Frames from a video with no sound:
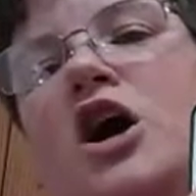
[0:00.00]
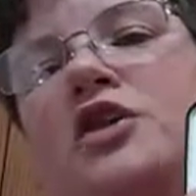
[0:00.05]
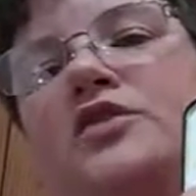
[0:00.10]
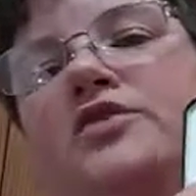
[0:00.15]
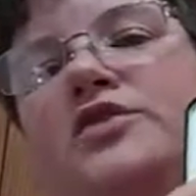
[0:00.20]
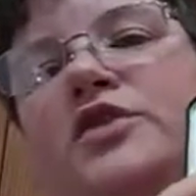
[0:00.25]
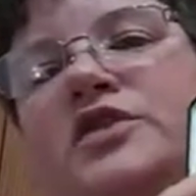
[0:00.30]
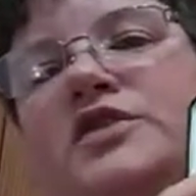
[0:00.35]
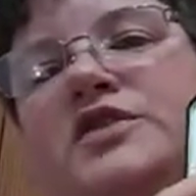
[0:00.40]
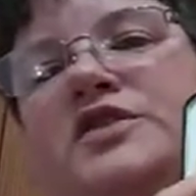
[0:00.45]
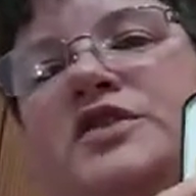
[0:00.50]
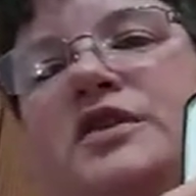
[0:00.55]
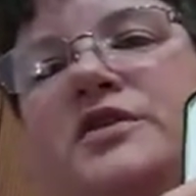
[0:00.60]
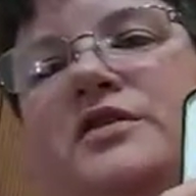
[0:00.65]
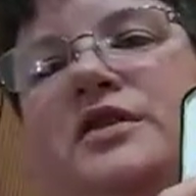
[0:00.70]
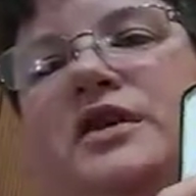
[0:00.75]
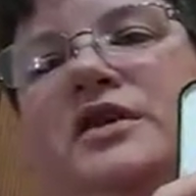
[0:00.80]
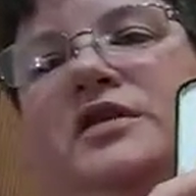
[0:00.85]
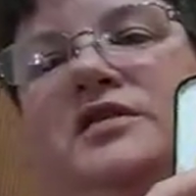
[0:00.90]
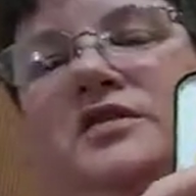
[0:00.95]
full
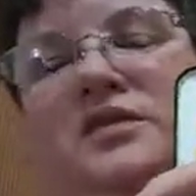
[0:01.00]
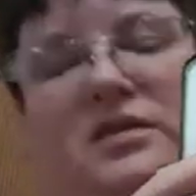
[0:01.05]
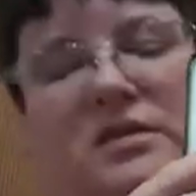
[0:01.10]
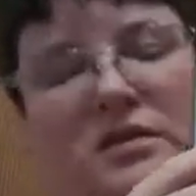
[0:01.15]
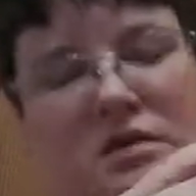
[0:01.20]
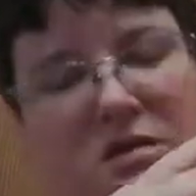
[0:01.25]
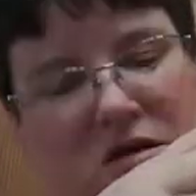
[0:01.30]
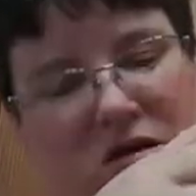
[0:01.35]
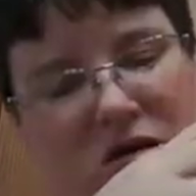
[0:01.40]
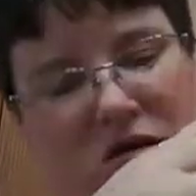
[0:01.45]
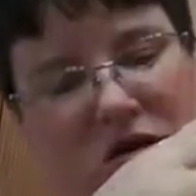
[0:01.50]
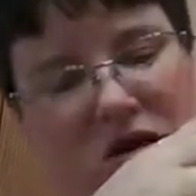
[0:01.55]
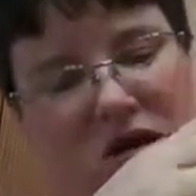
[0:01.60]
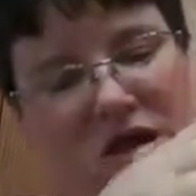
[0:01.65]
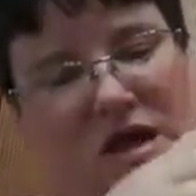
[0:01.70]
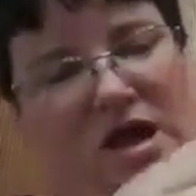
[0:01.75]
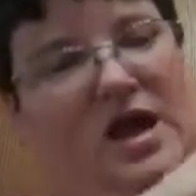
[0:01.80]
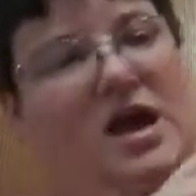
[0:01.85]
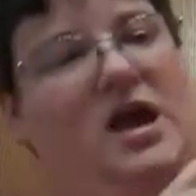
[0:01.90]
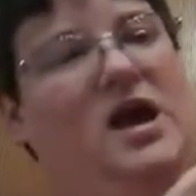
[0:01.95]
series,
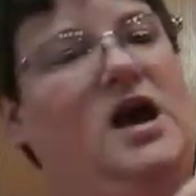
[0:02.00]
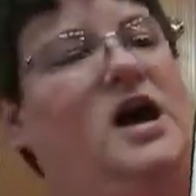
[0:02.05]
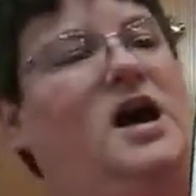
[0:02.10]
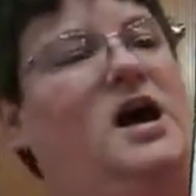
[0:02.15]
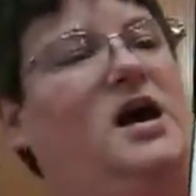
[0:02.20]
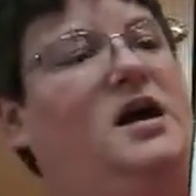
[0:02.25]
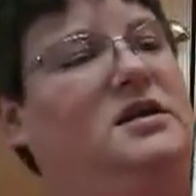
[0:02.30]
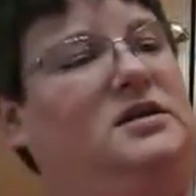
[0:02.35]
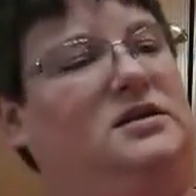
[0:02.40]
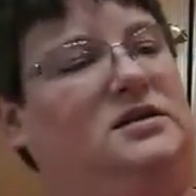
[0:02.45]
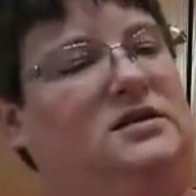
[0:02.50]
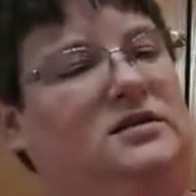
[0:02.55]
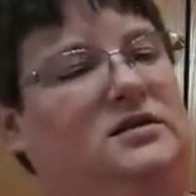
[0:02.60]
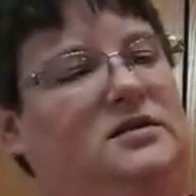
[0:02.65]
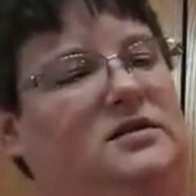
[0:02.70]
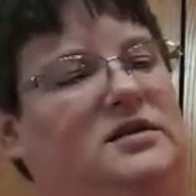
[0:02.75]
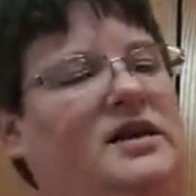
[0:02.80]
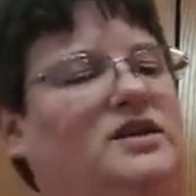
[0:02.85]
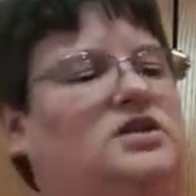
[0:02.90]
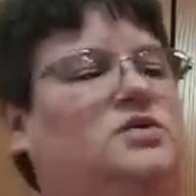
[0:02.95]
and
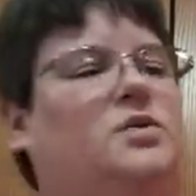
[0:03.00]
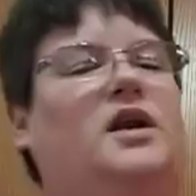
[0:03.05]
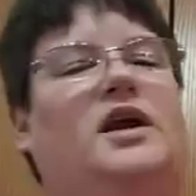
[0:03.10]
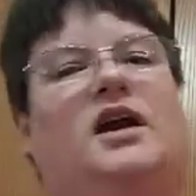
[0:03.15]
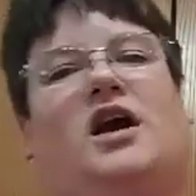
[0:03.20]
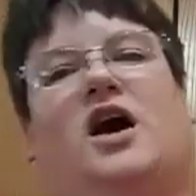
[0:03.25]
that's what I